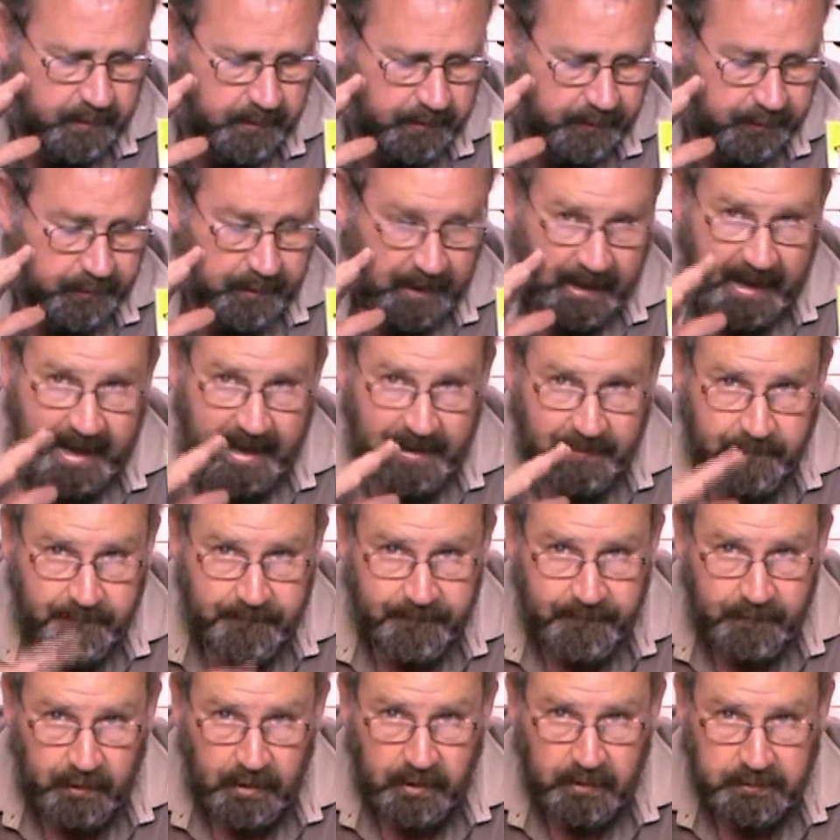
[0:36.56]
the
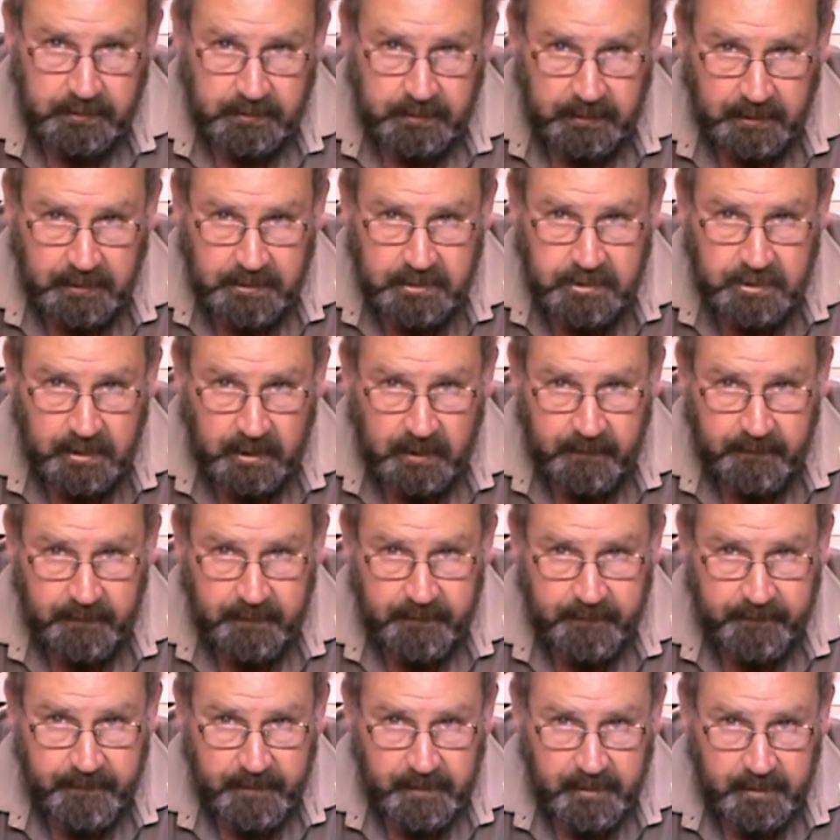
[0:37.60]
advantage of a
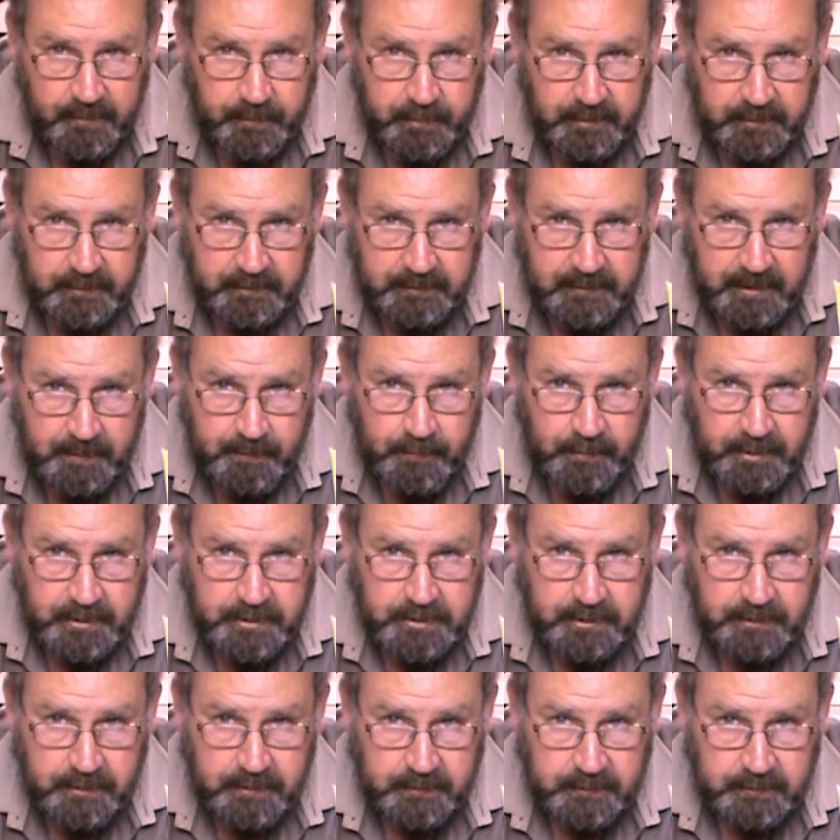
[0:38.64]
variable
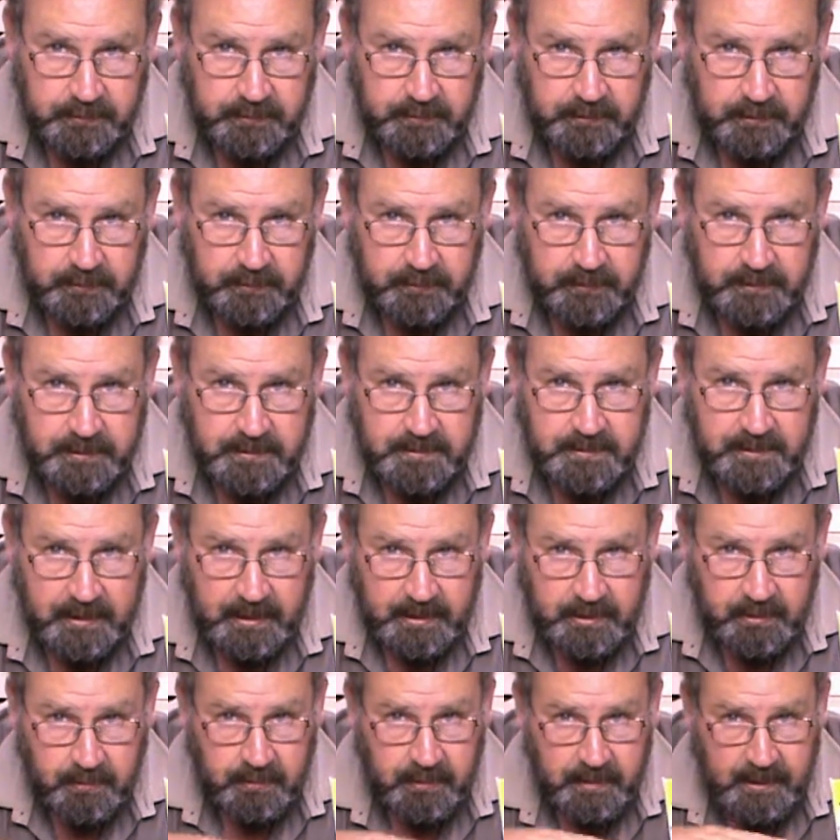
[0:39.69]
temperature control is
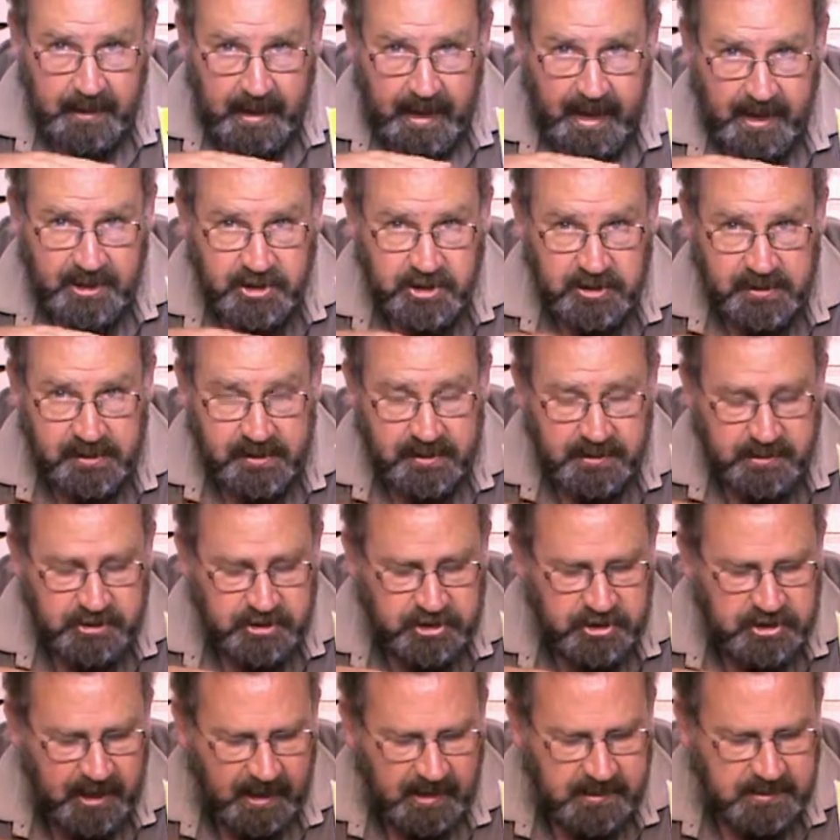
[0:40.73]
that you can actually
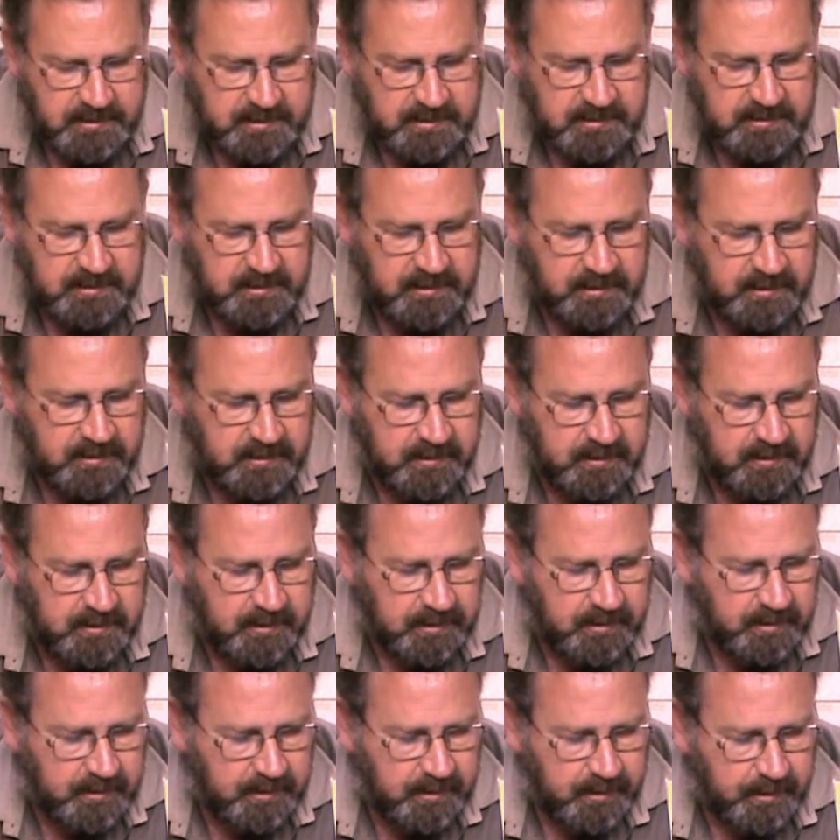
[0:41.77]
adjust
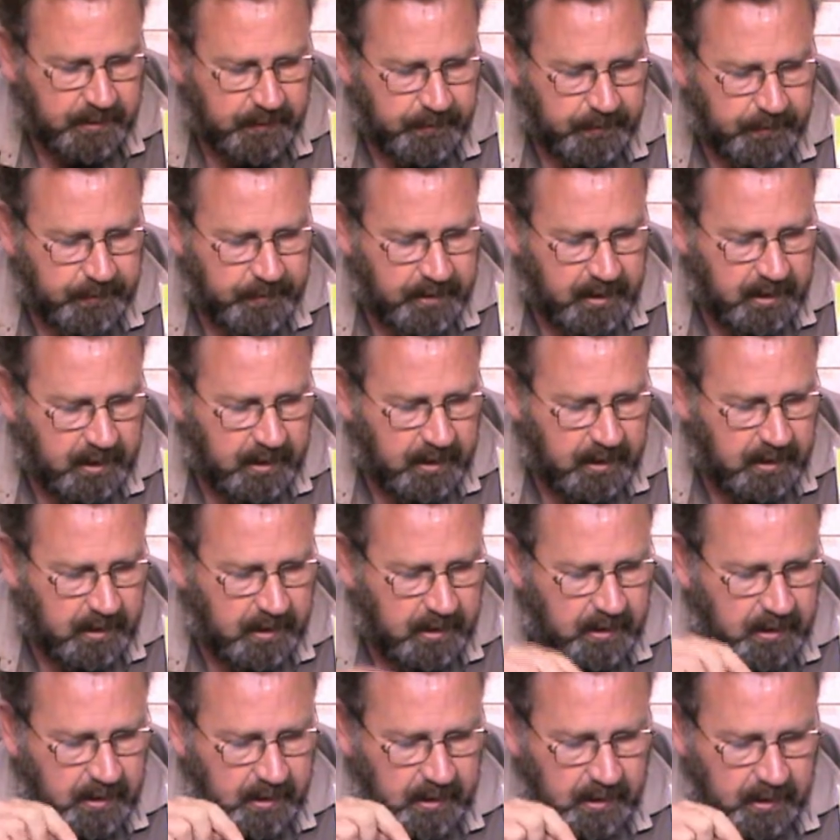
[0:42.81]

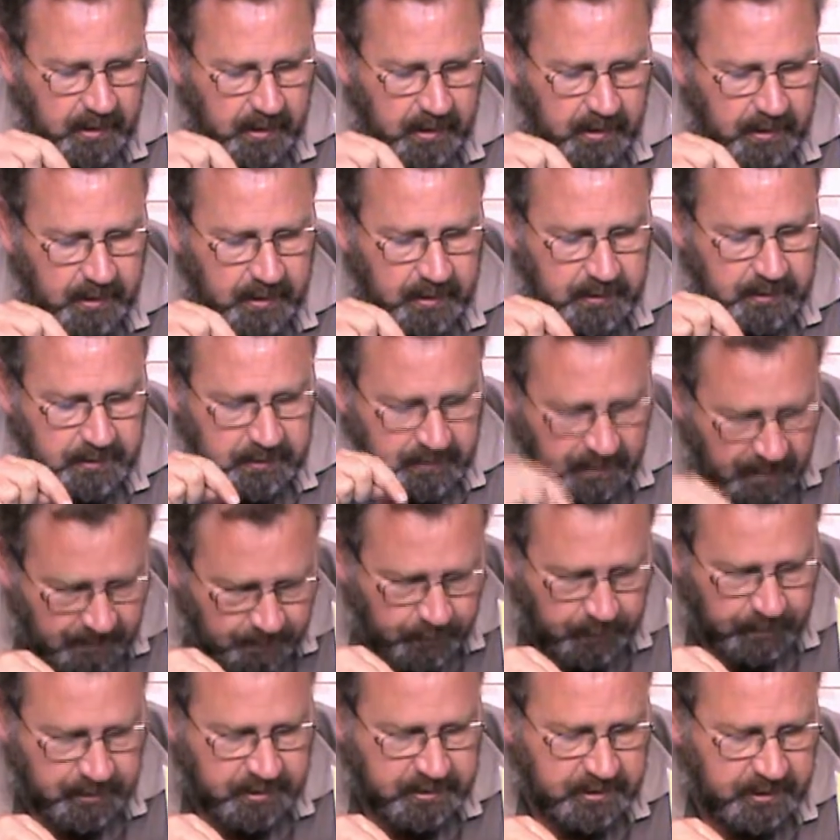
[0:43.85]
the
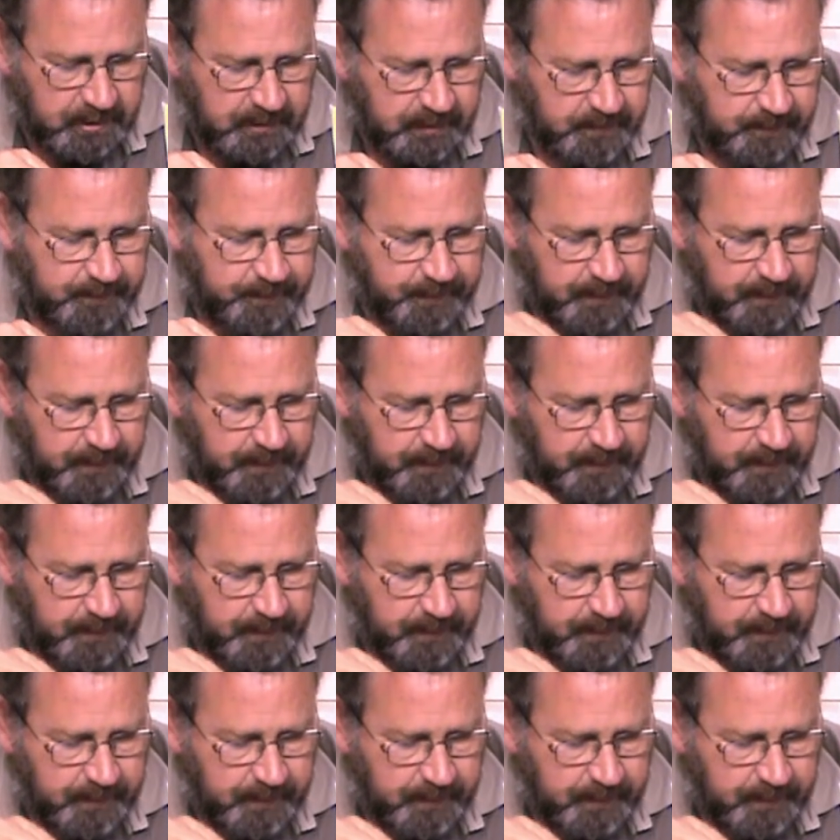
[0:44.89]
temperature,